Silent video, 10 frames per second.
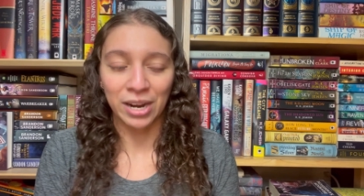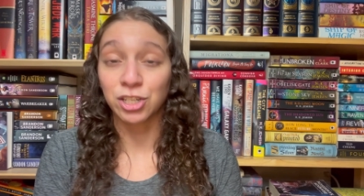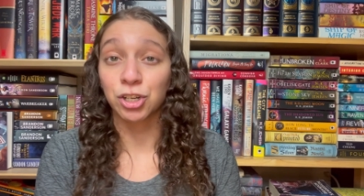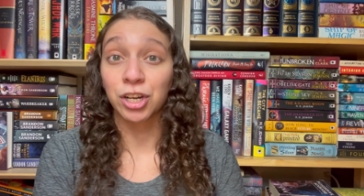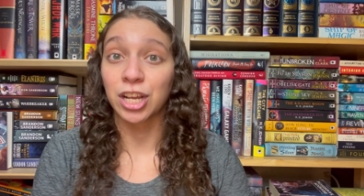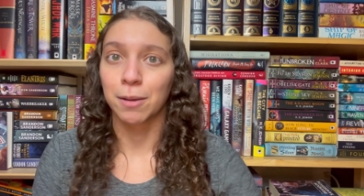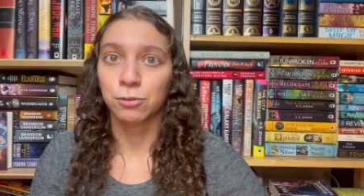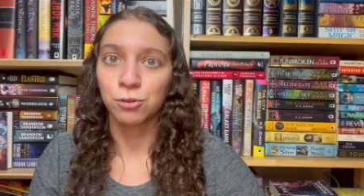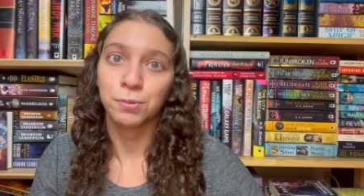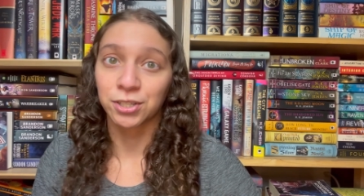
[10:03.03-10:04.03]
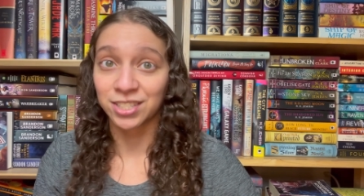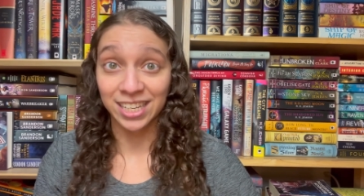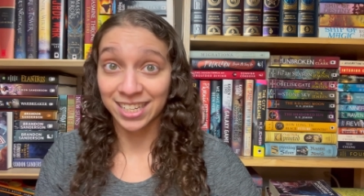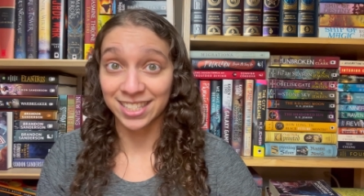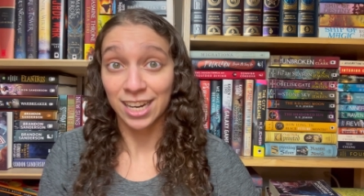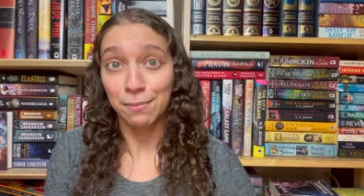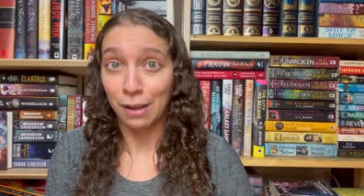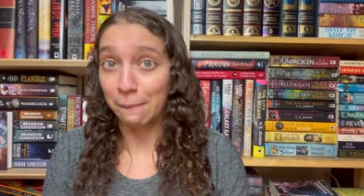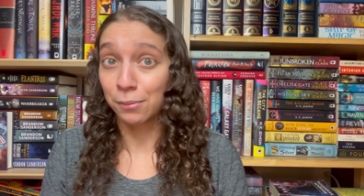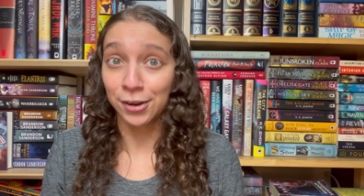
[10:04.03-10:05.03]
journey up through book six, and I'm,
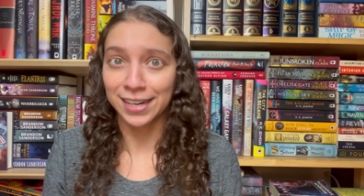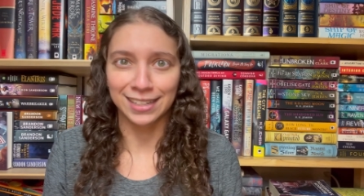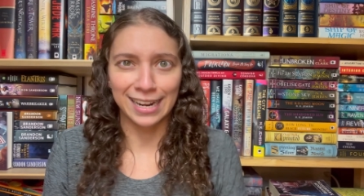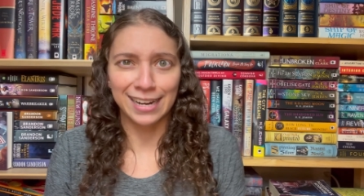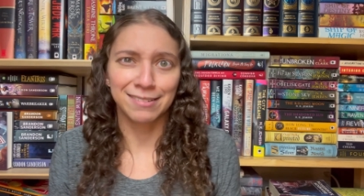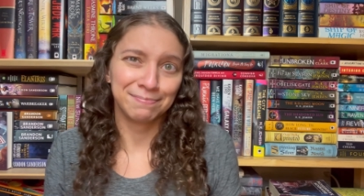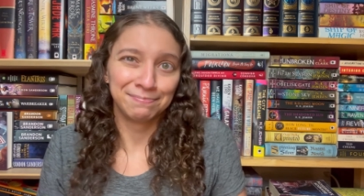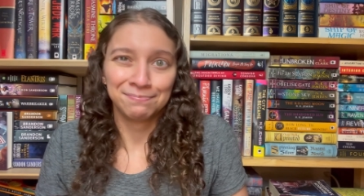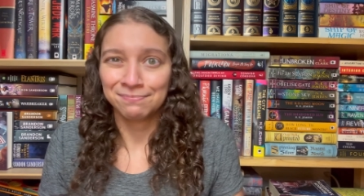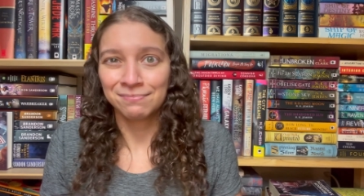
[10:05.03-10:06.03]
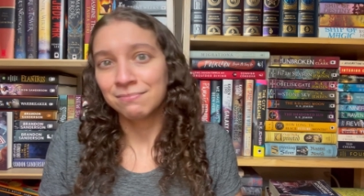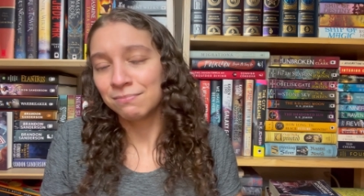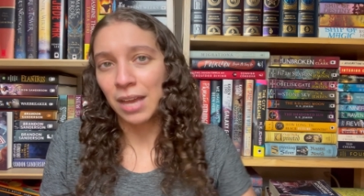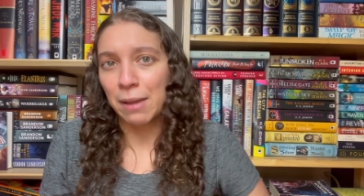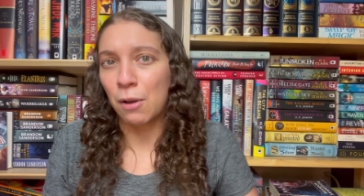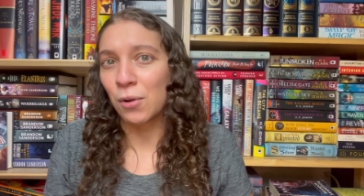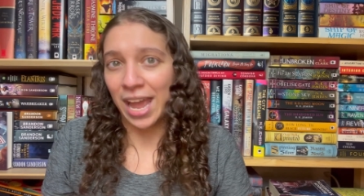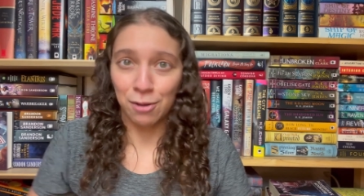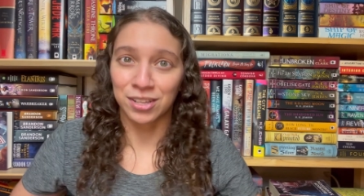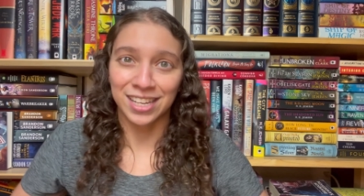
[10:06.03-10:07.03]
I'm pretty, like, I'm
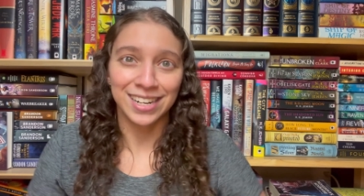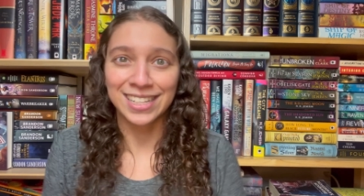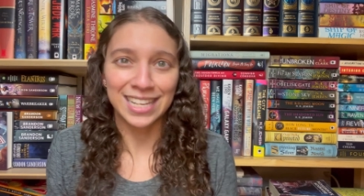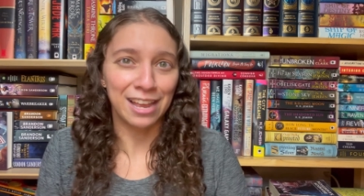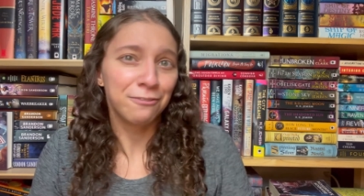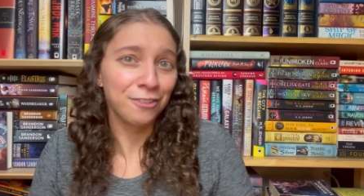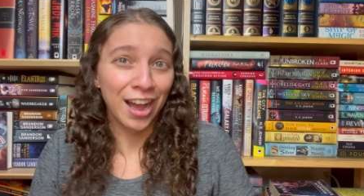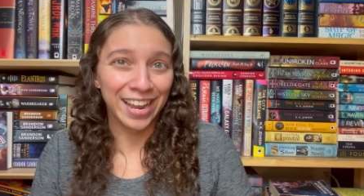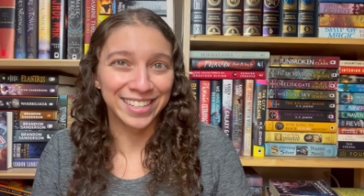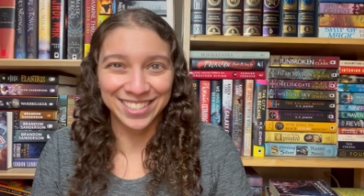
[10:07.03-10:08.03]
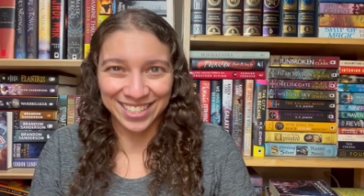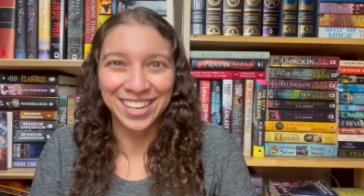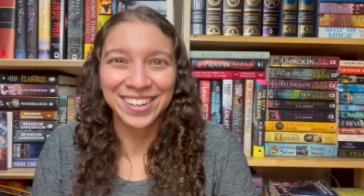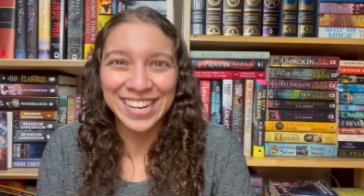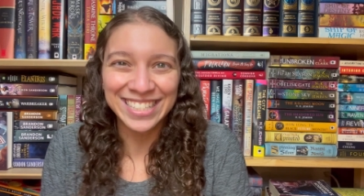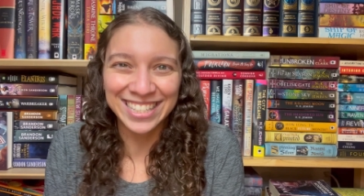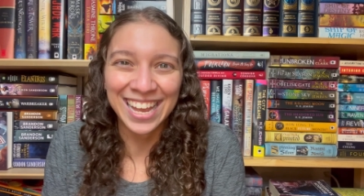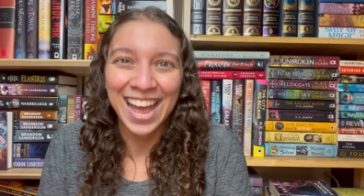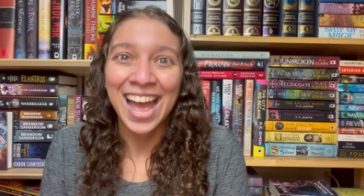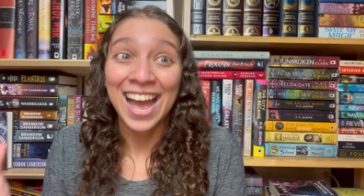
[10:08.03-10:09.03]
okay with it. It's a fine series.
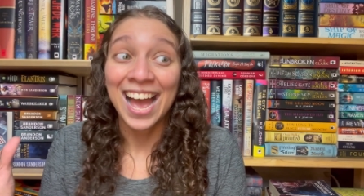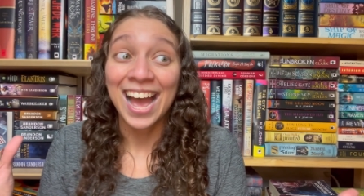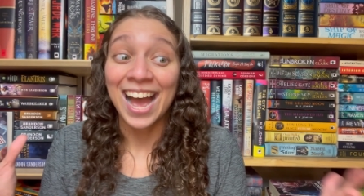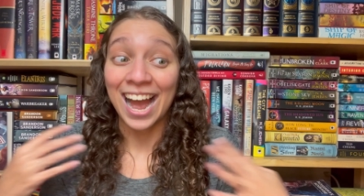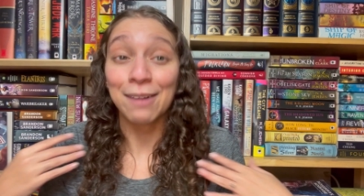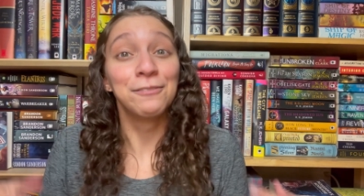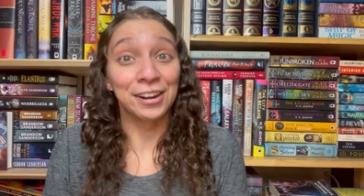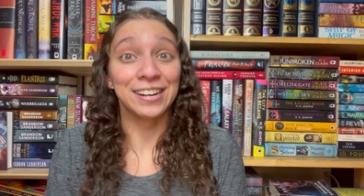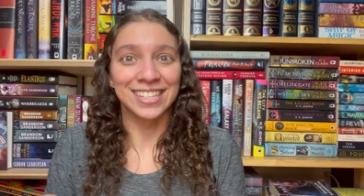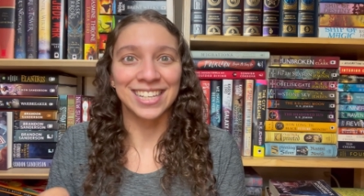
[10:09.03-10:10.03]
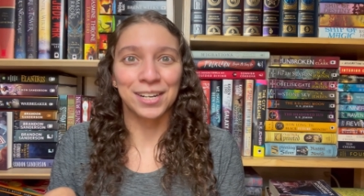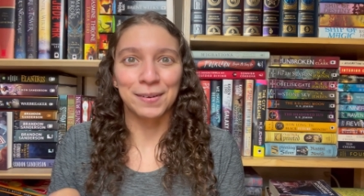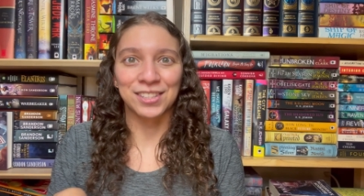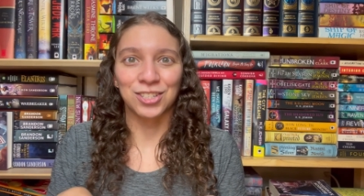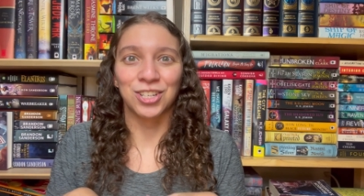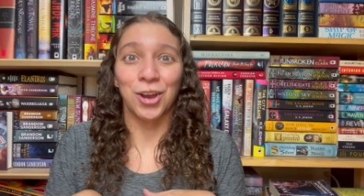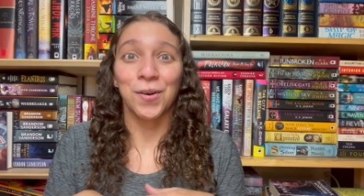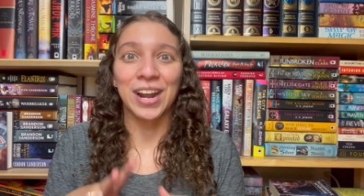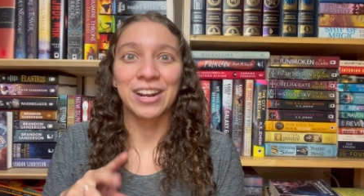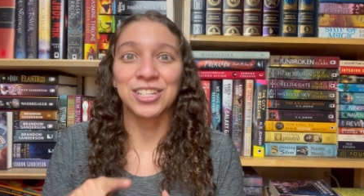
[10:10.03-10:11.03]
I'm very excited about this show,
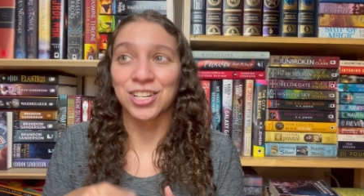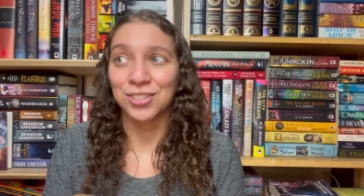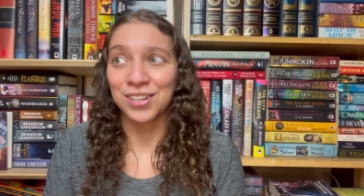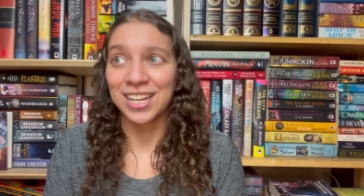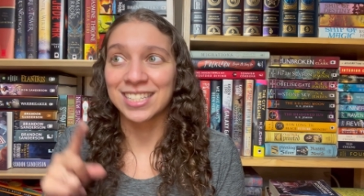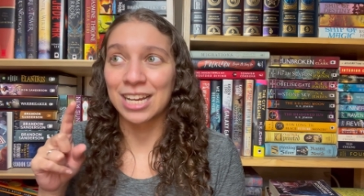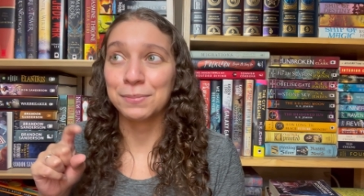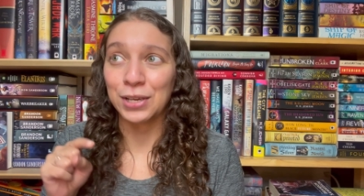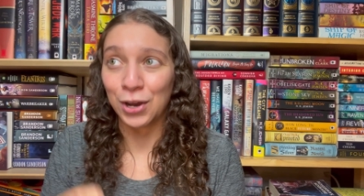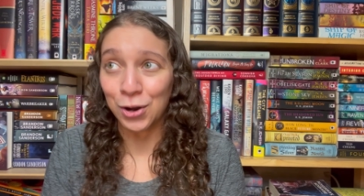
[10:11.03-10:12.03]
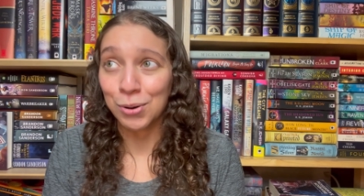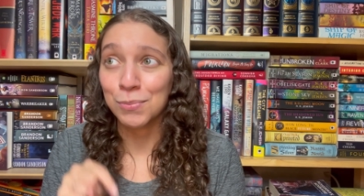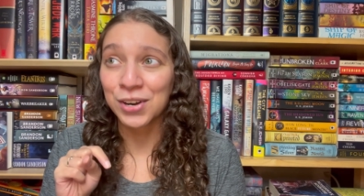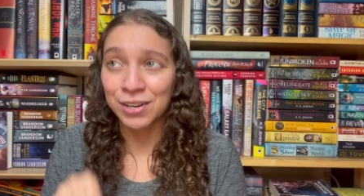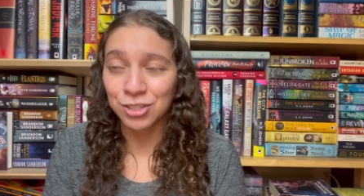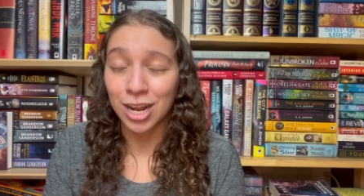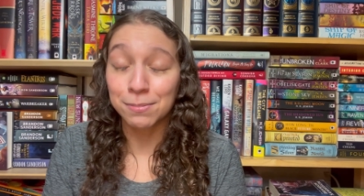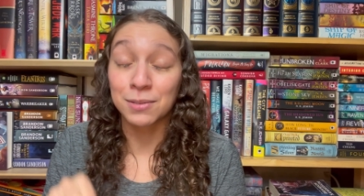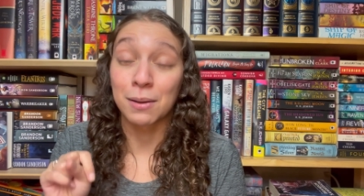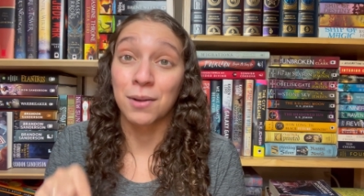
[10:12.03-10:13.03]
and I just realized I'll be home when it
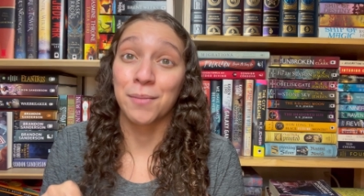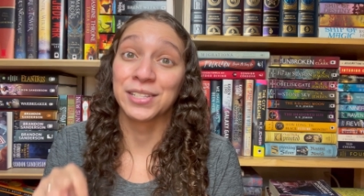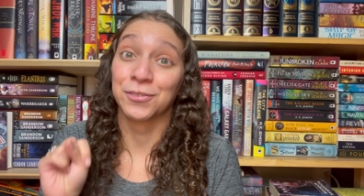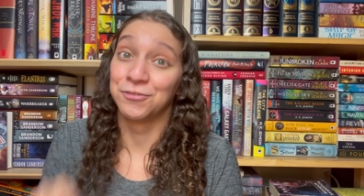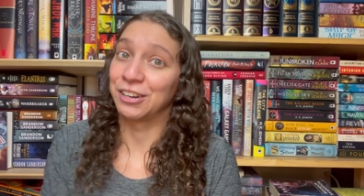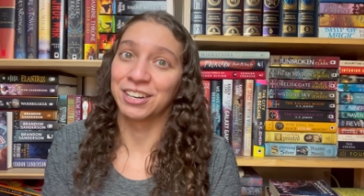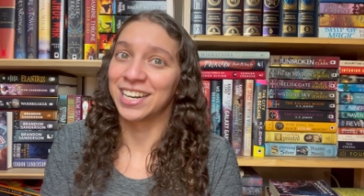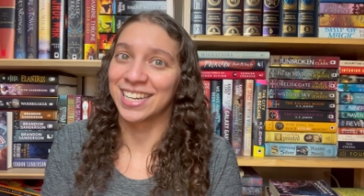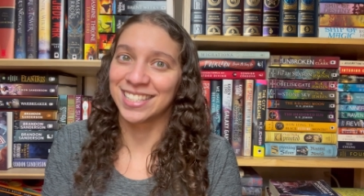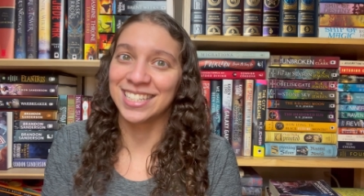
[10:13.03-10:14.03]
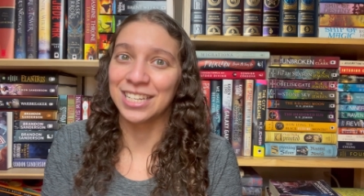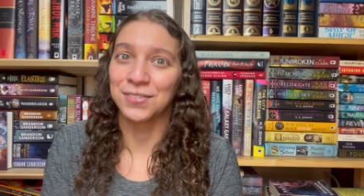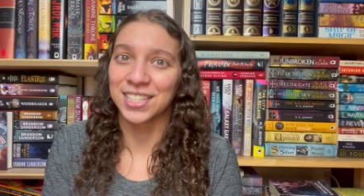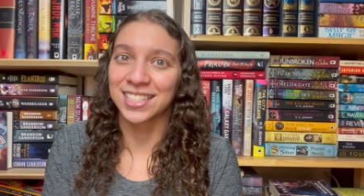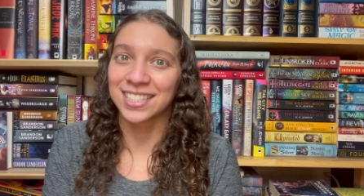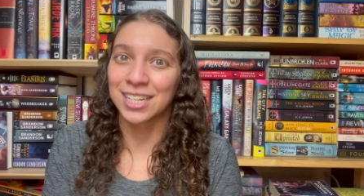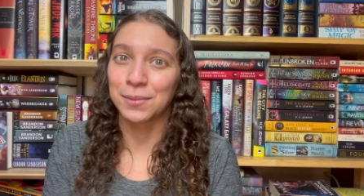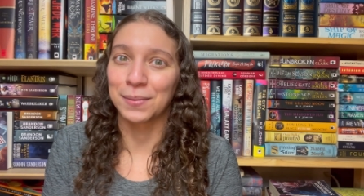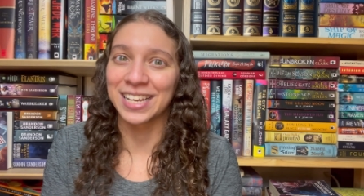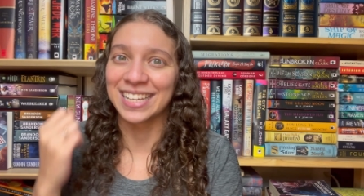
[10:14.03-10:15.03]
drops, and my mom has a very nice T V system, and
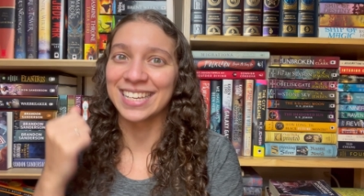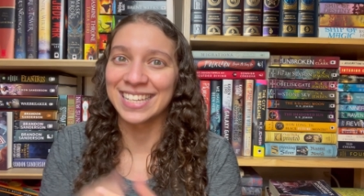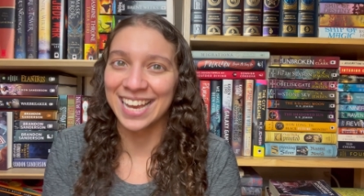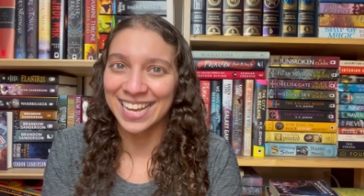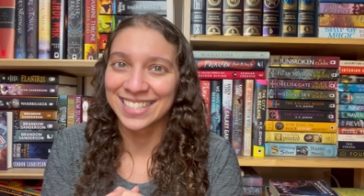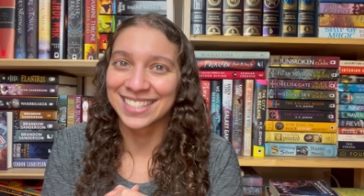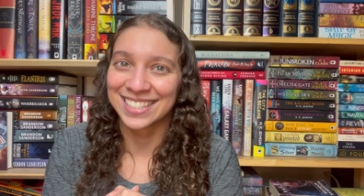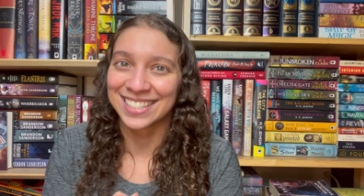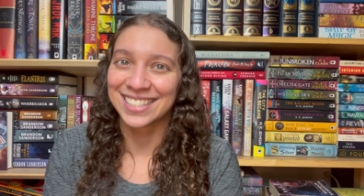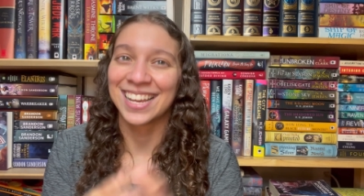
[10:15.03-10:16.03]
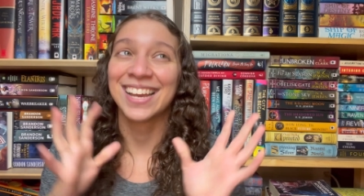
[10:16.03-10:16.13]
I'm like, yes,